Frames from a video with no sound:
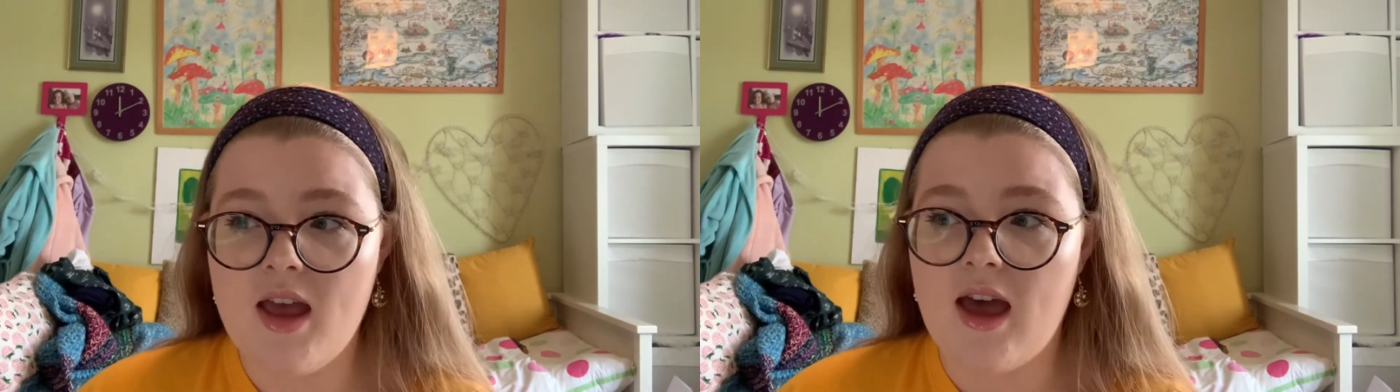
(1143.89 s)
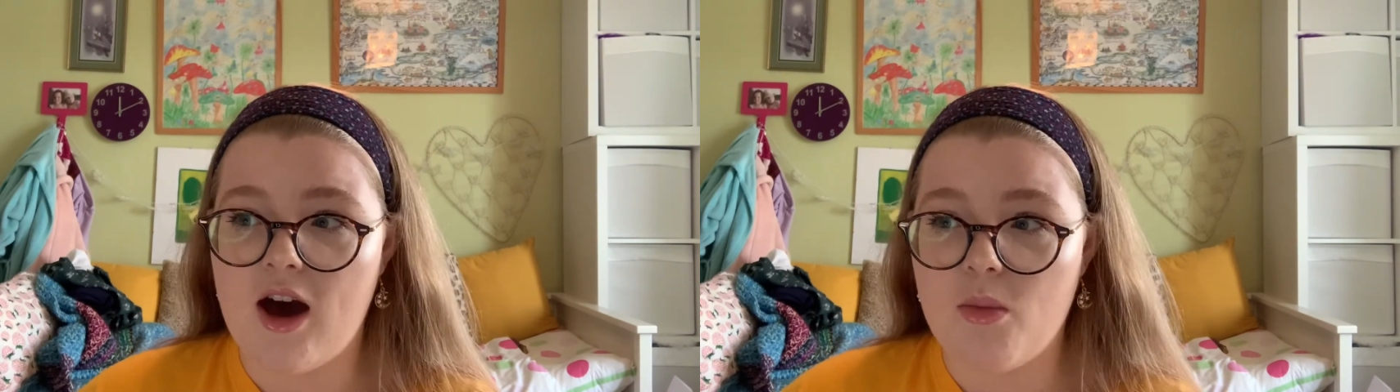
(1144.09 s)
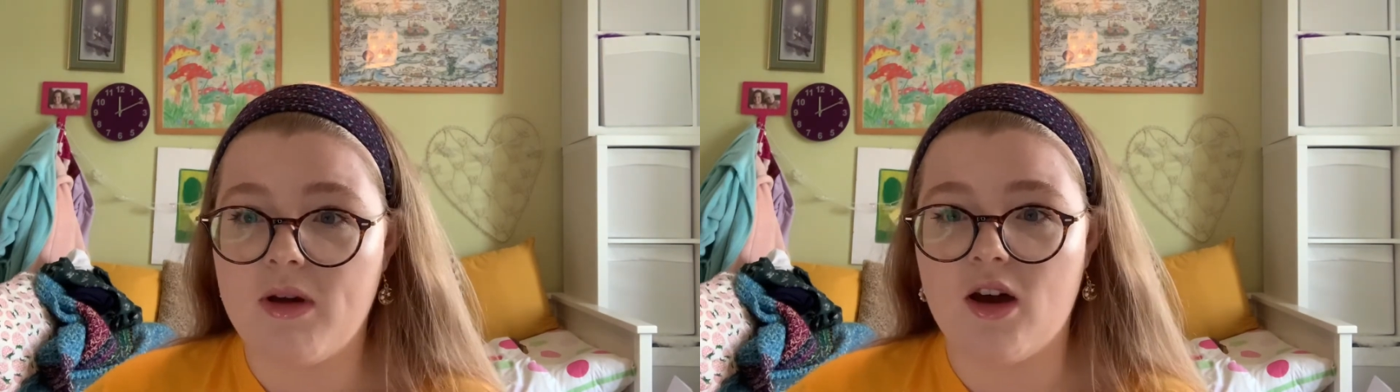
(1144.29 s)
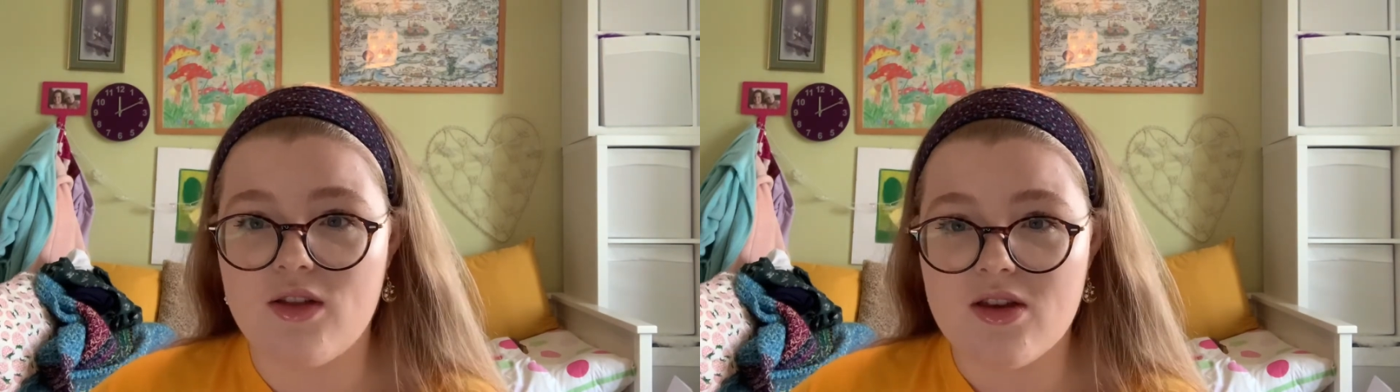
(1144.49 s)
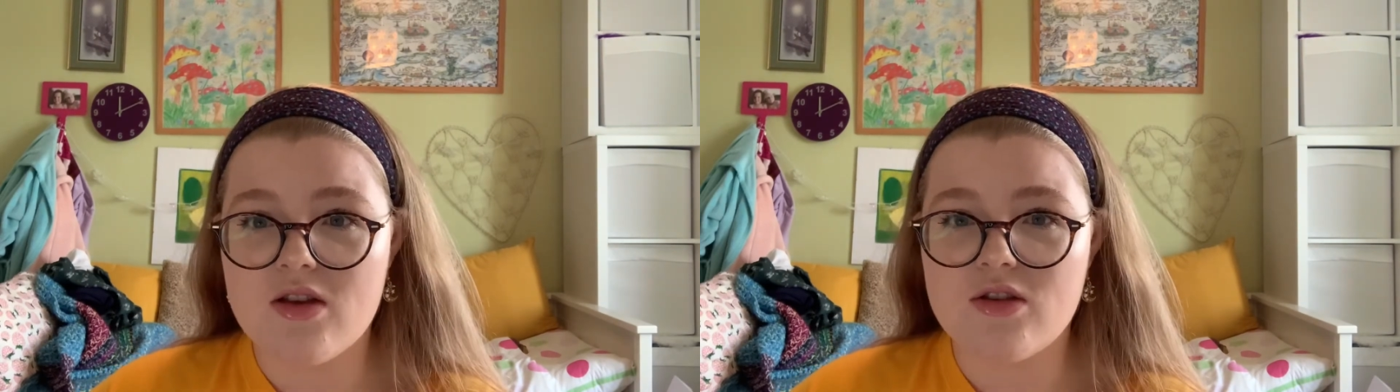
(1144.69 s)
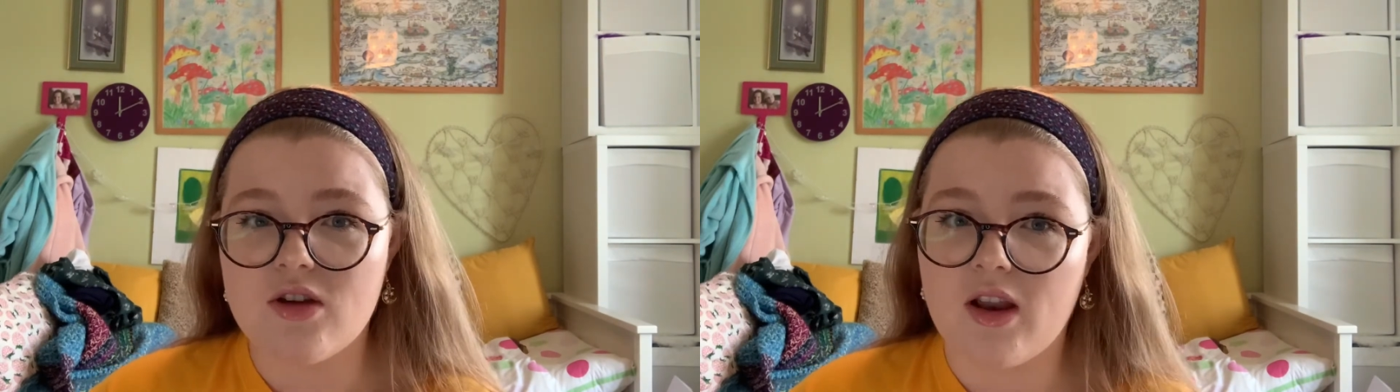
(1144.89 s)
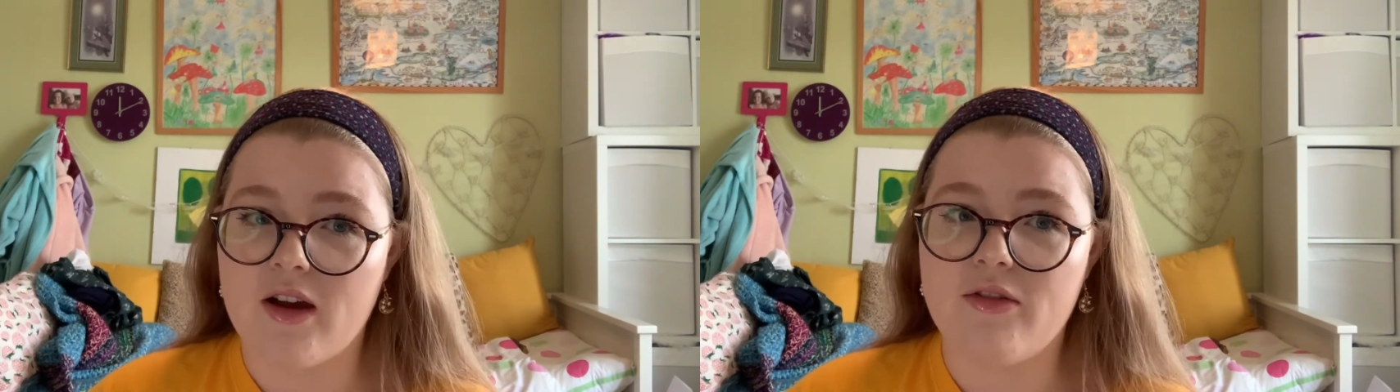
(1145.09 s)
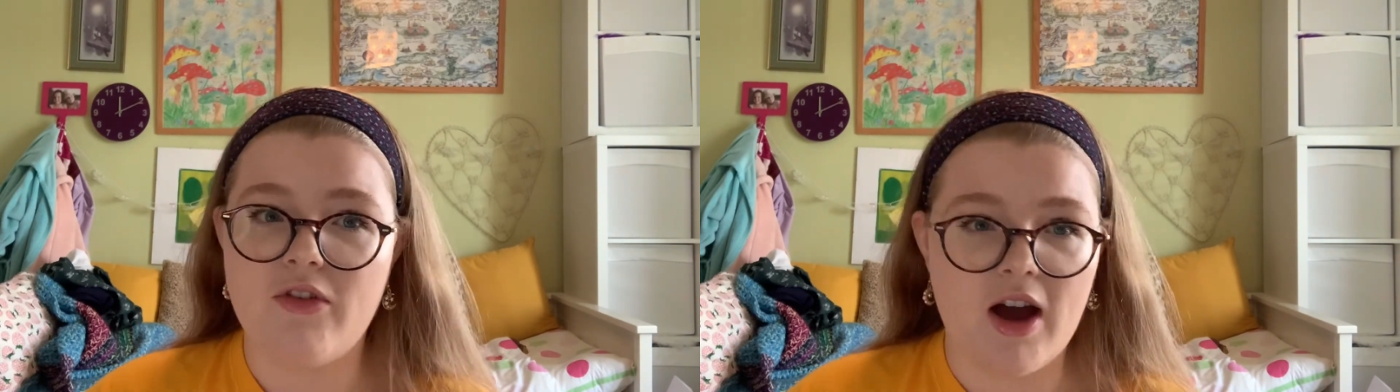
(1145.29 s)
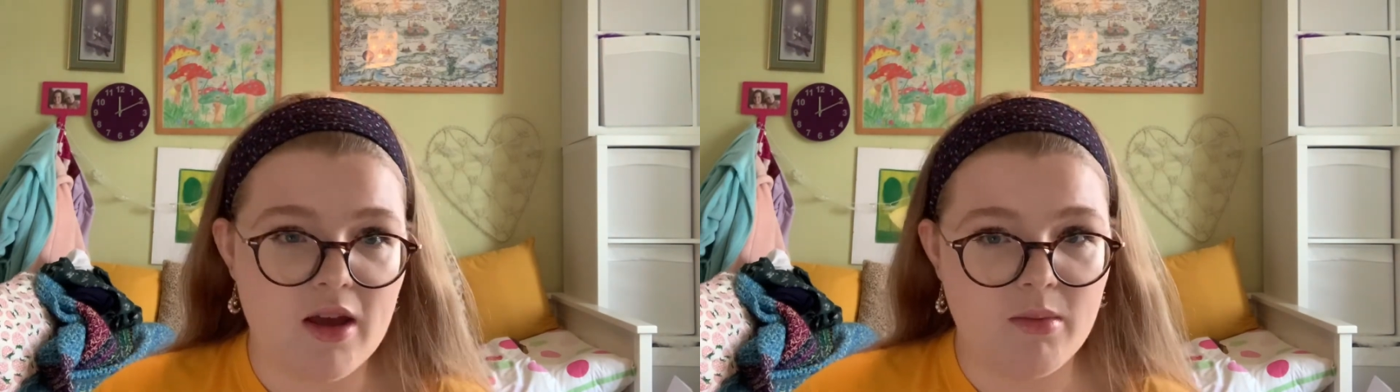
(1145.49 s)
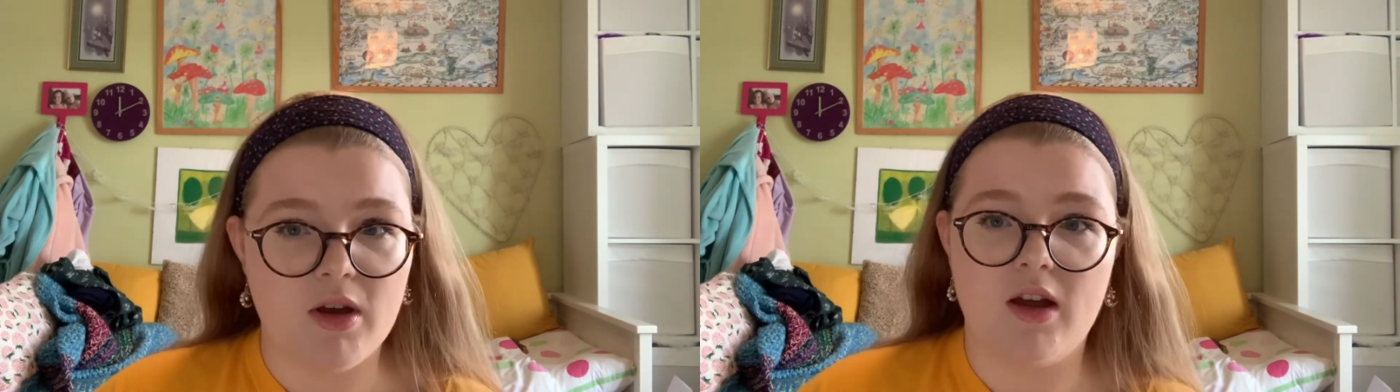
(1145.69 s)
helping others, so like
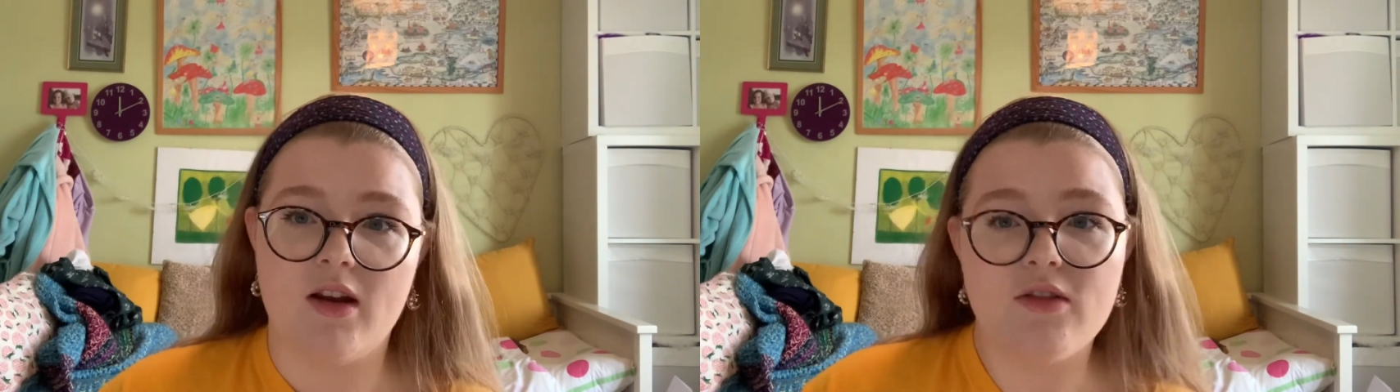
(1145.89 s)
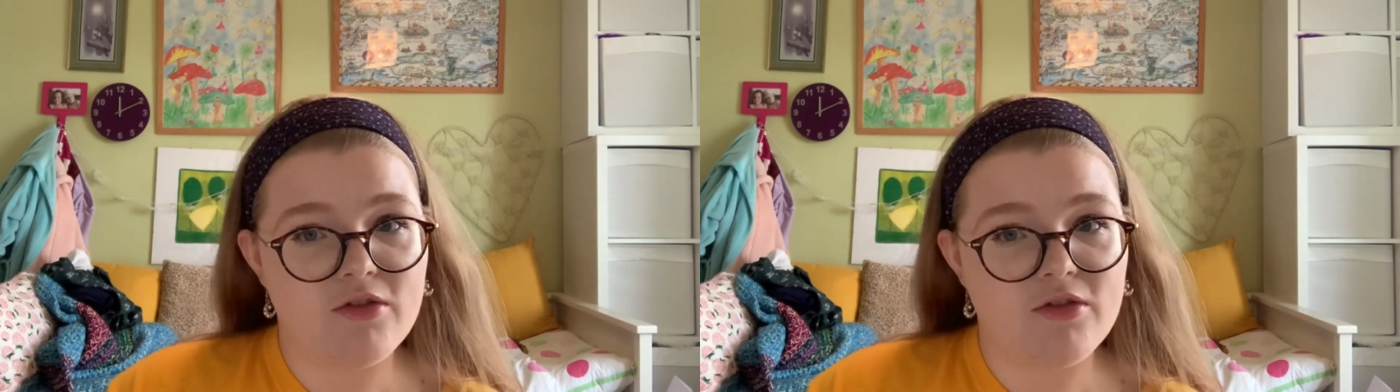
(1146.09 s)
firemen and